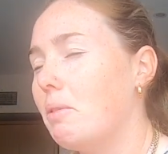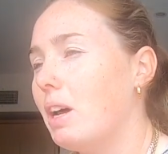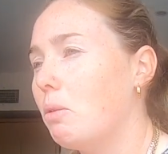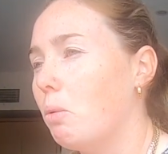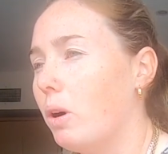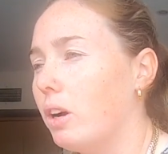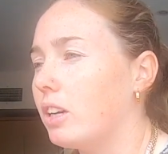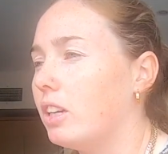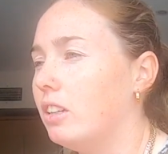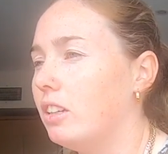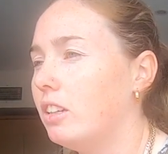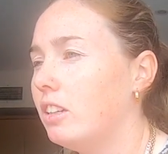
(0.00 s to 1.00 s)
of work
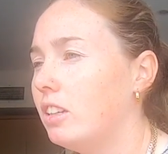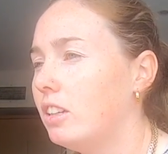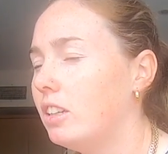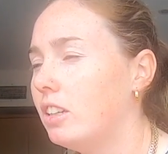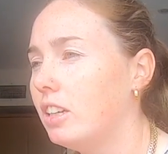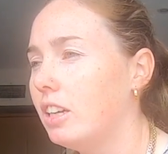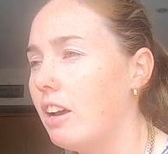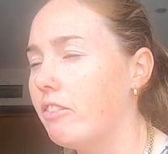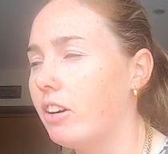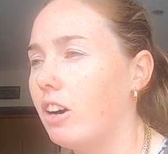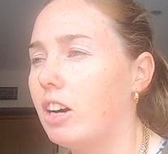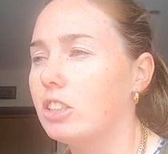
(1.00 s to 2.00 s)
and
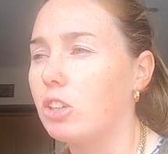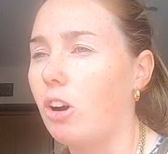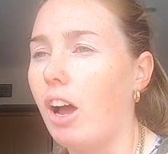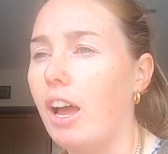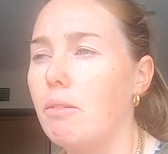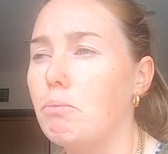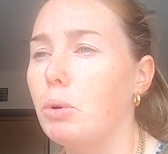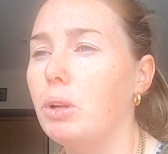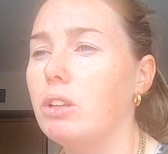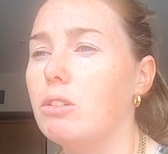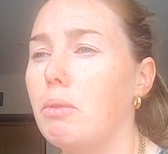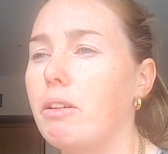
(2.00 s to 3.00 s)
effort I try and put
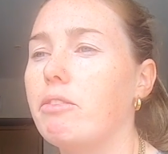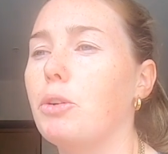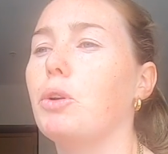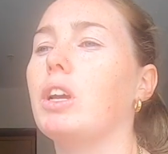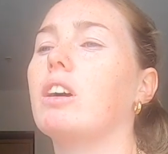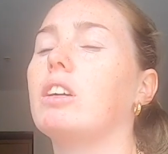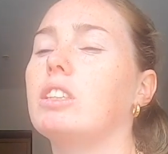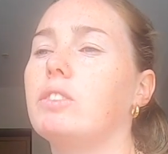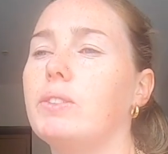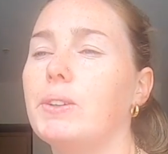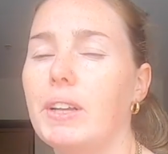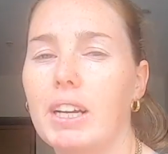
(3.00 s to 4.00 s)
into my fielding, I just
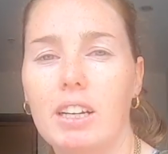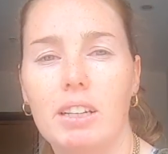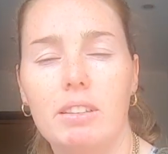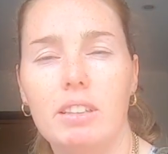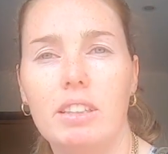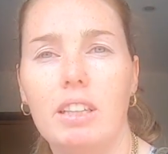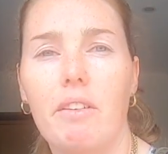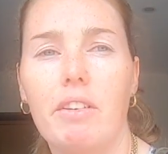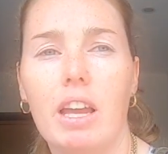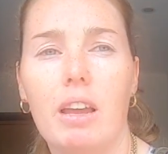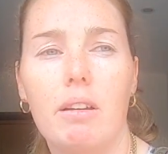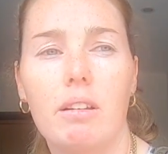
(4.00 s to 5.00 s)
feel like I never
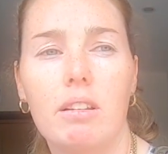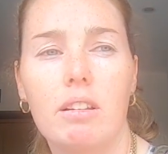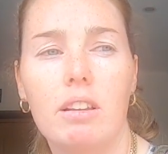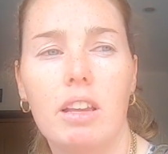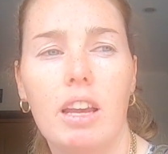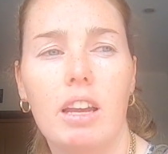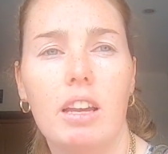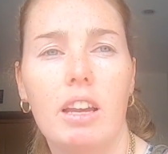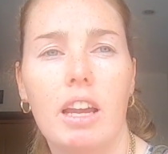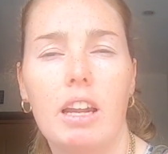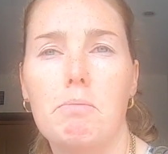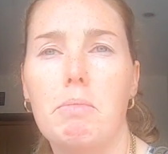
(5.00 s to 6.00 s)
get
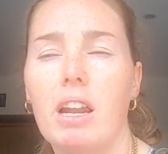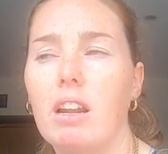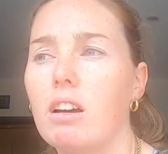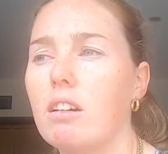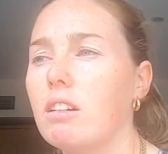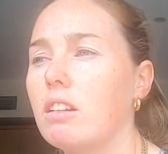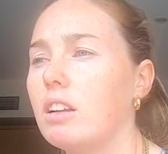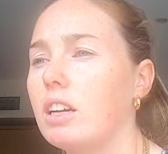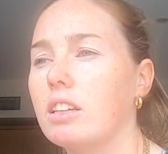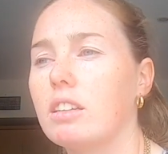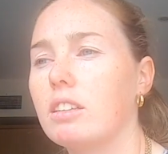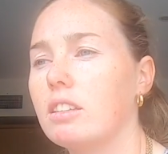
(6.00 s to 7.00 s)
any better.
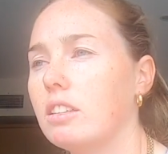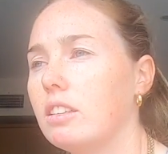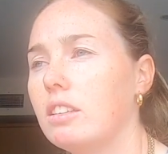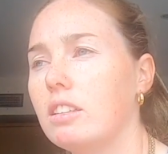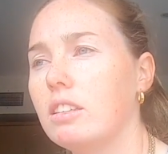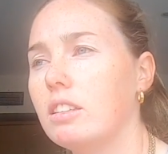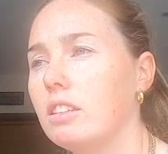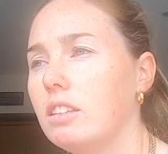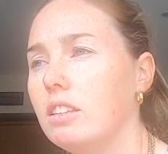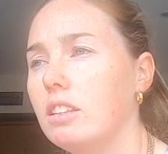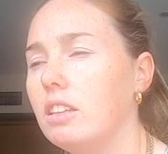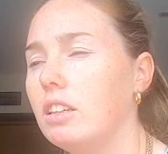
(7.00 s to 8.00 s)
Like,
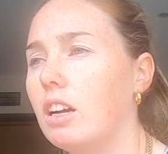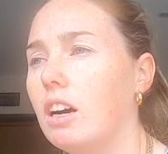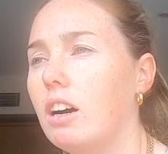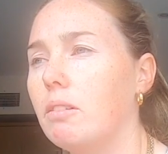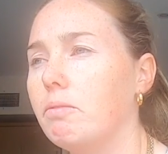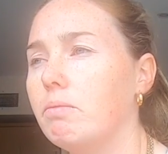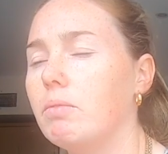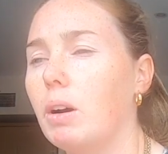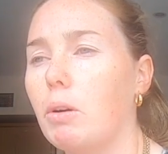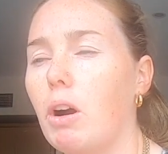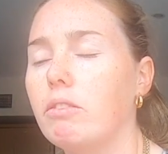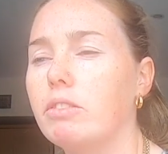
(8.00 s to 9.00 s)
you know, I'm
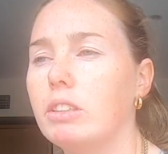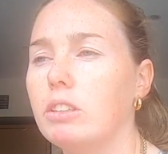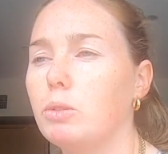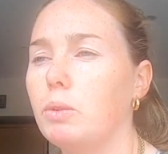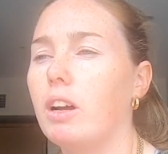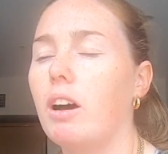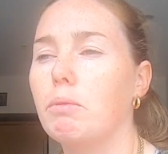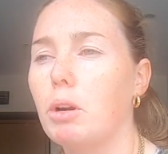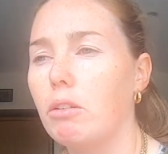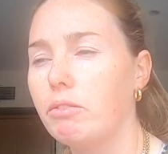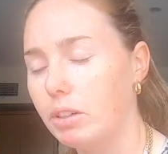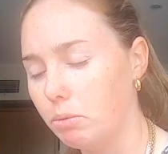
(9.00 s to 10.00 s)
confident
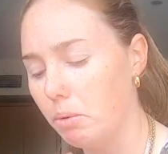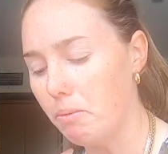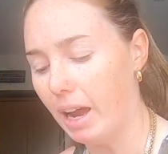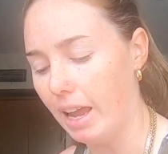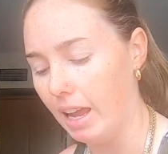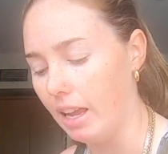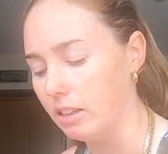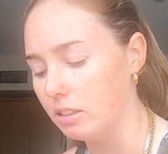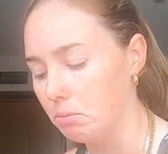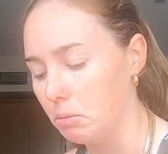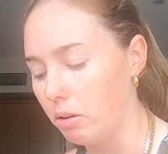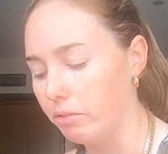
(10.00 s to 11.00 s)
with my hands.
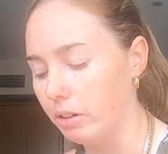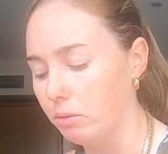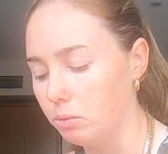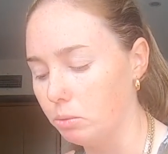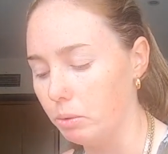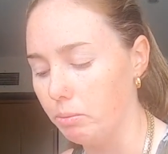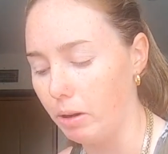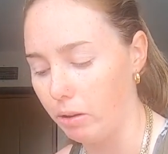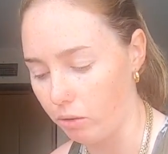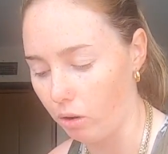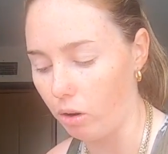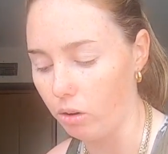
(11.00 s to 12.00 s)
I'm confident with my
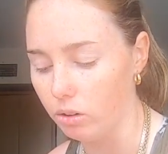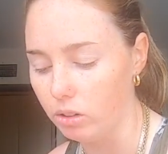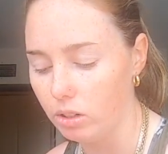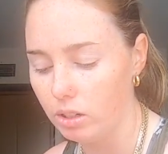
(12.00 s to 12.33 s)
throw,